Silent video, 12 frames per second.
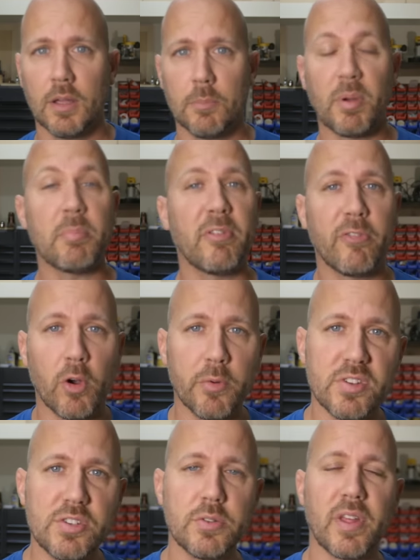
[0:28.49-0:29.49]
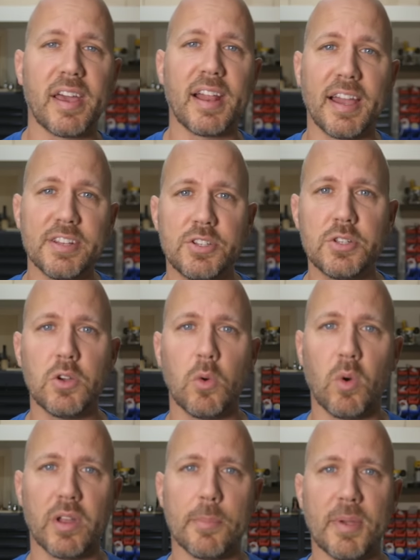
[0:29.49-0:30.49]
But before we do that, I do
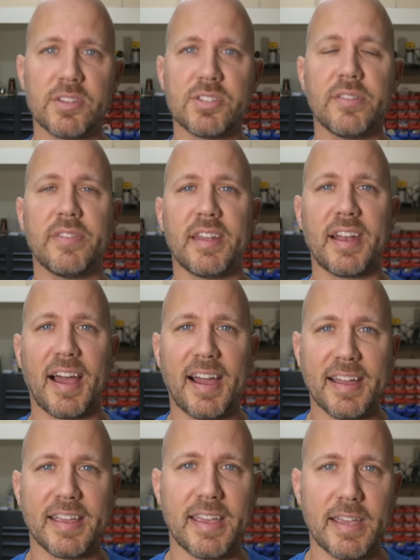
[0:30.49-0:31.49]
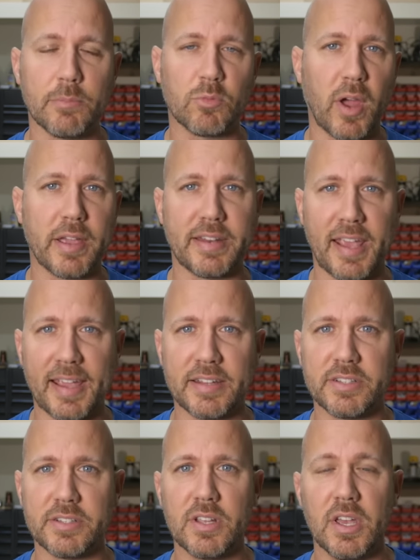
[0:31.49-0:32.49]
want to mention that I am
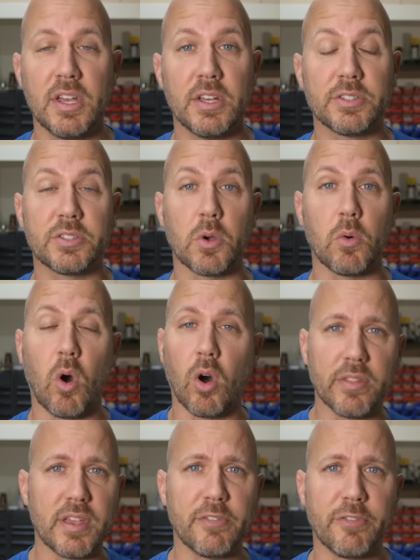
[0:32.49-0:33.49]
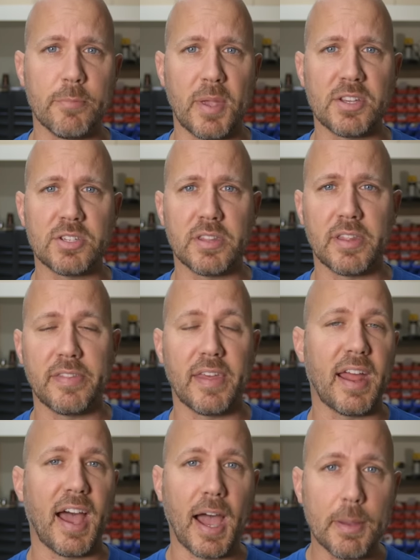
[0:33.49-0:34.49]
right-handed, so all the information that,
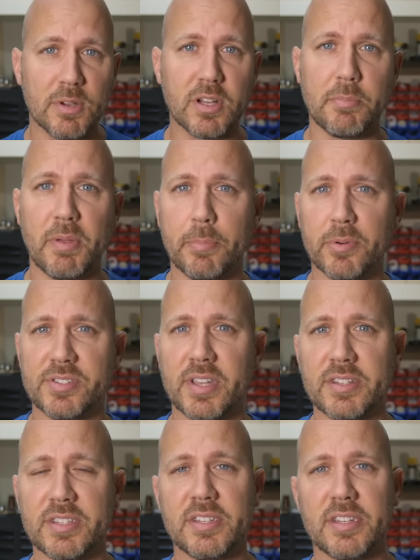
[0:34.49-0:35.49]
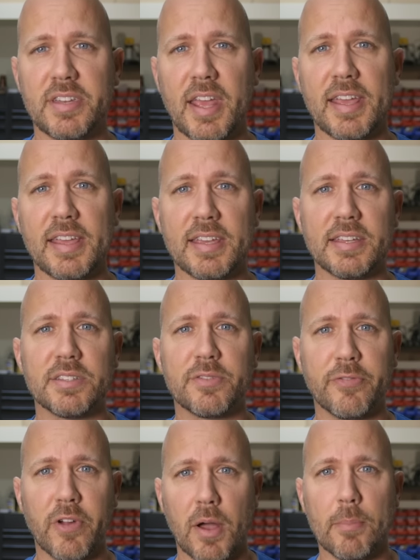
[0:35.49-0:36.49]
that I'm going to be presenting today is
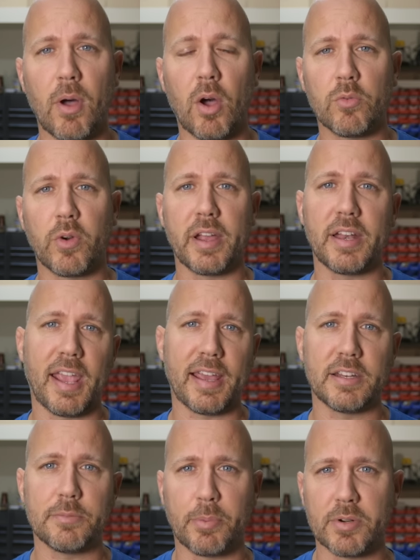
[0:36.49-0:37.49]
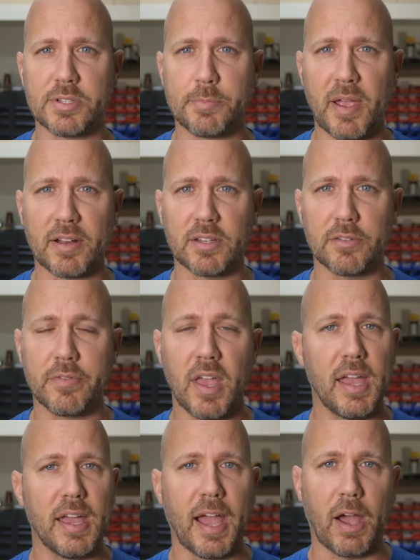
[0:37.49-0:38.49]
from a right-handed perspective.
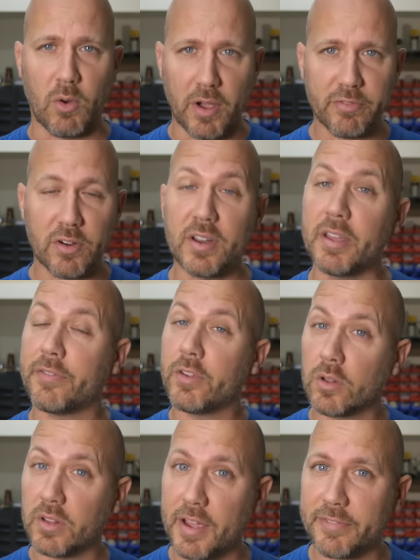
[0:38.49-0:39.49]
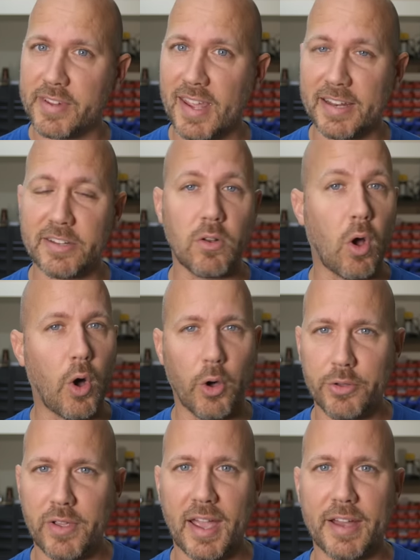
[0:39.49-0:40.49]
However, if you're left-handed,
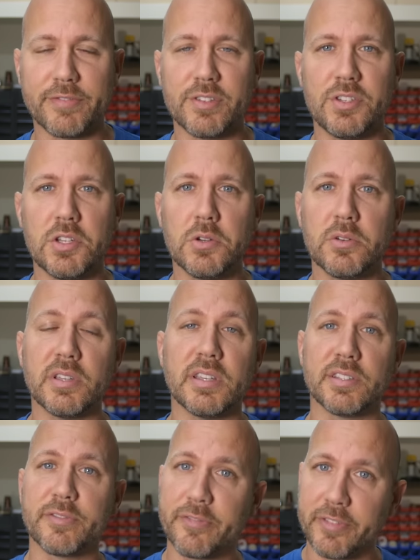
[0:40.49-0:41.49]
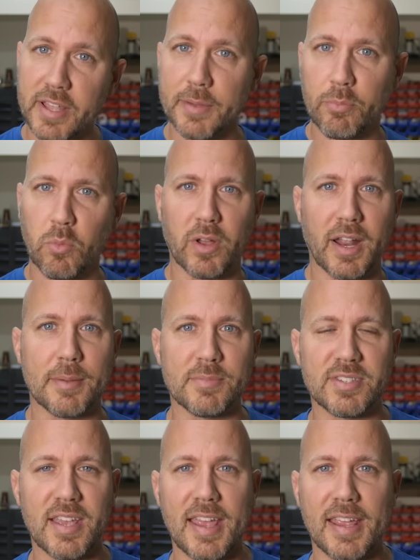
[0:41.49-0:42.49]
all you have to do is flip what I'm
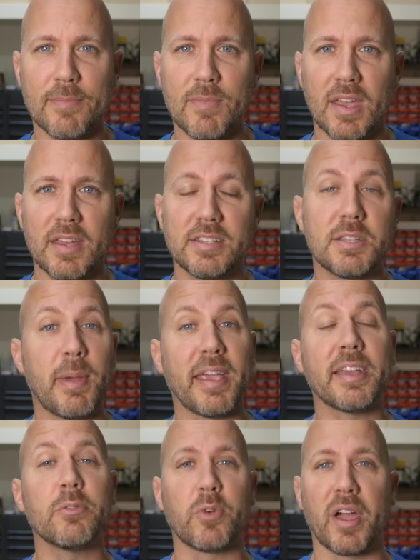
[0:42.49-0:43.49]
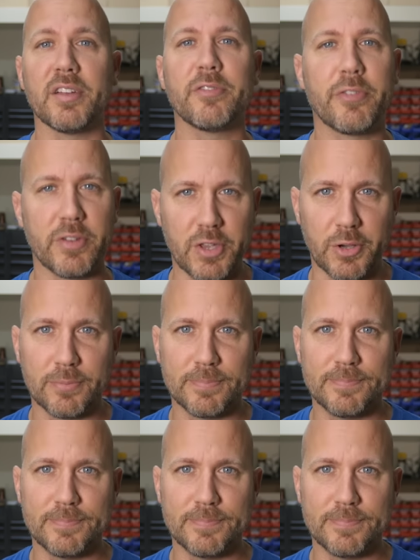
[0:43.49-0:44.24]
saying to make it right for you.